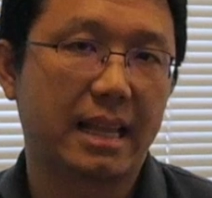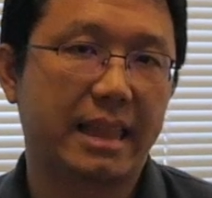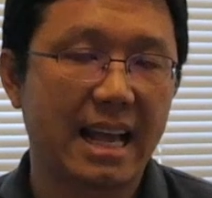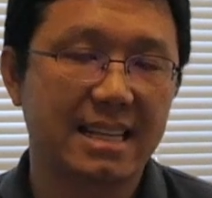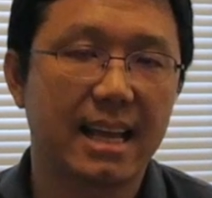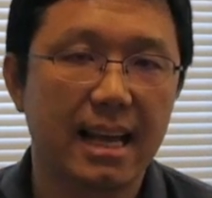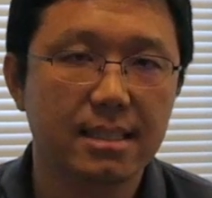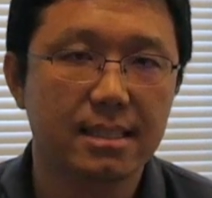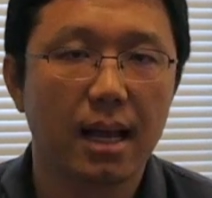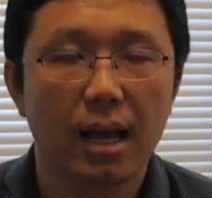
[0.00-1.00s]
and
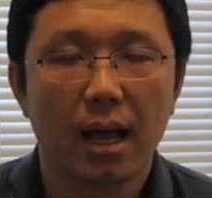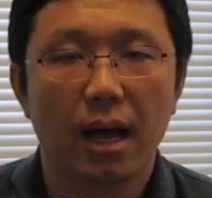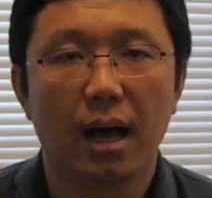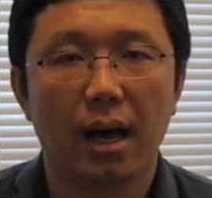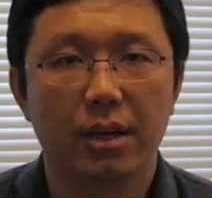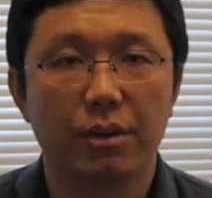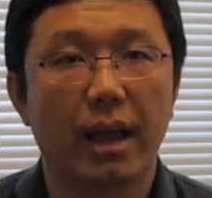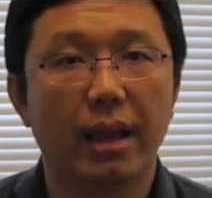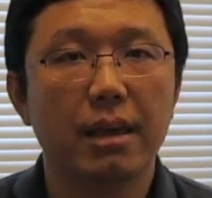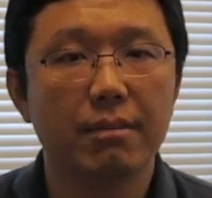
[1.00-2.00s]
assets. You
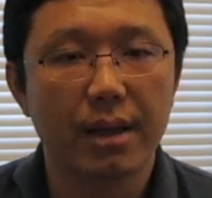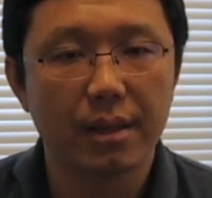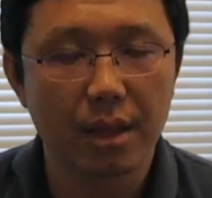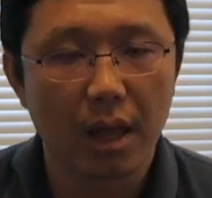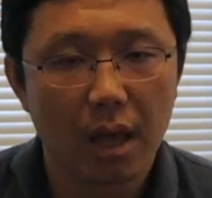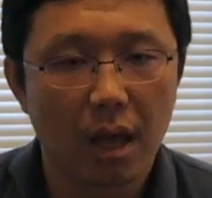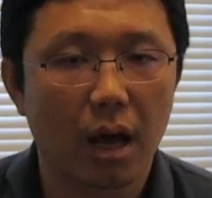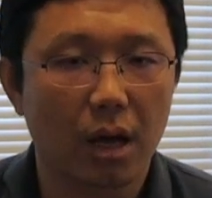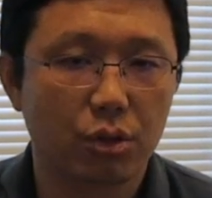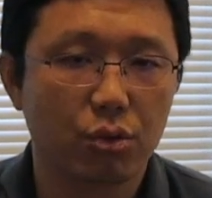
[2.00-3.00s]
can even
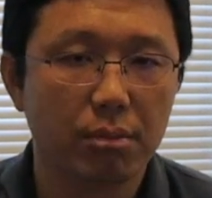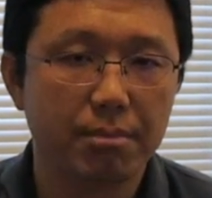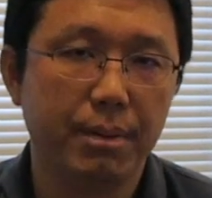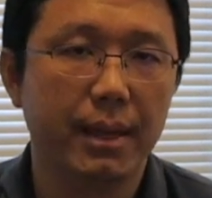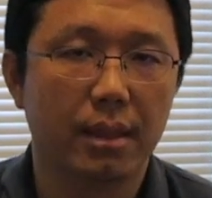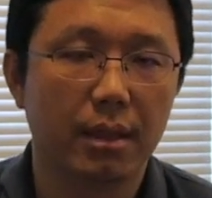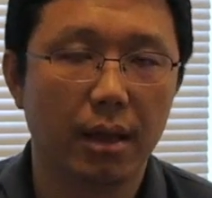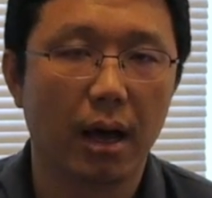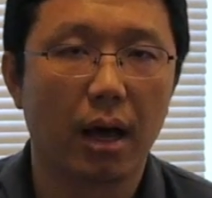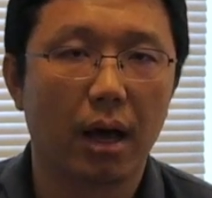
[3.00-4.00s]
do
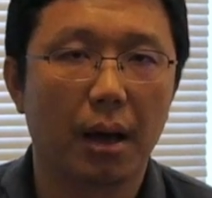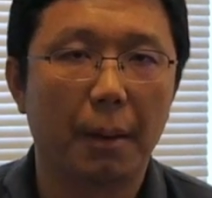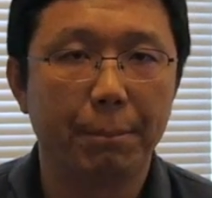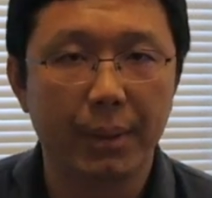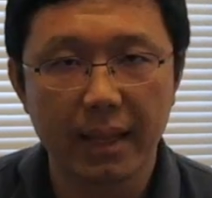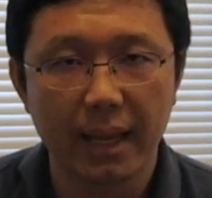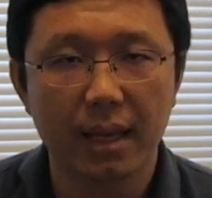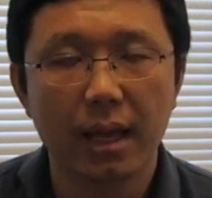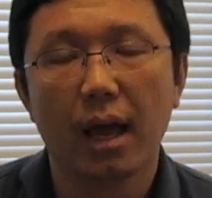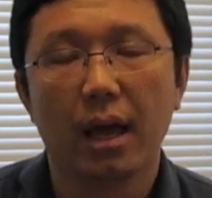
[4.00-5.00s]

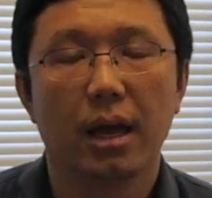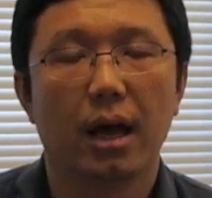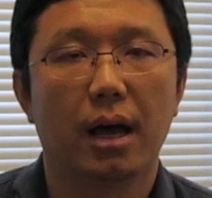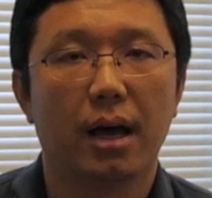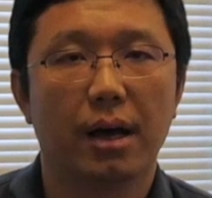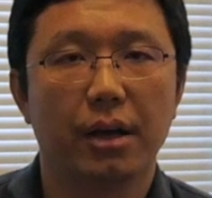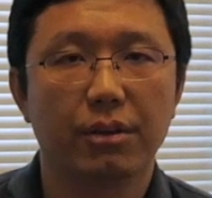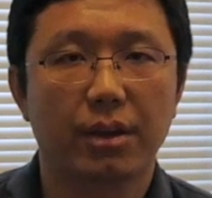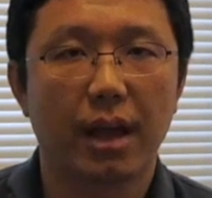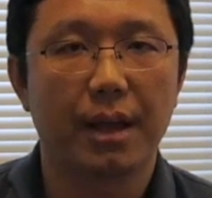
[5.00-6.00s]
bidding.
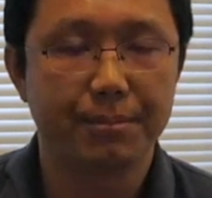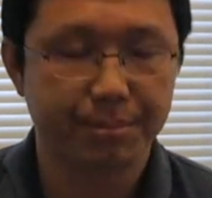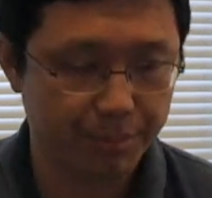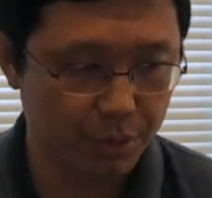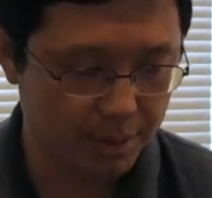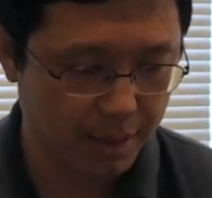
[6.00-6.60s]
You can